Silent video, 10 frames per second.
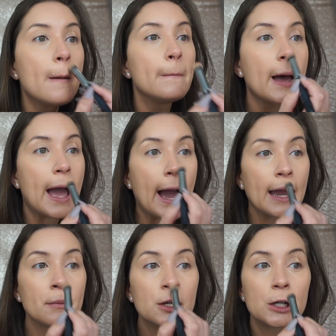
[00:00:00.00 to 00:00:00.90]
But I
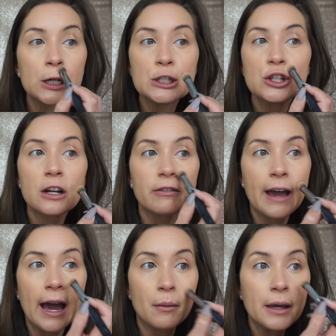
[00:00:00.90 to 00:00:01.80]
am a creature of
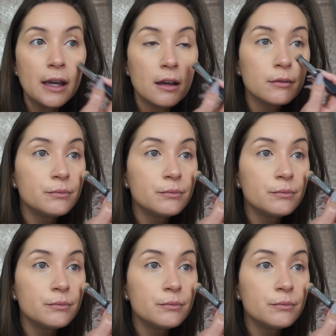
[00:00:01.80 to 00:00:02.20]
habit.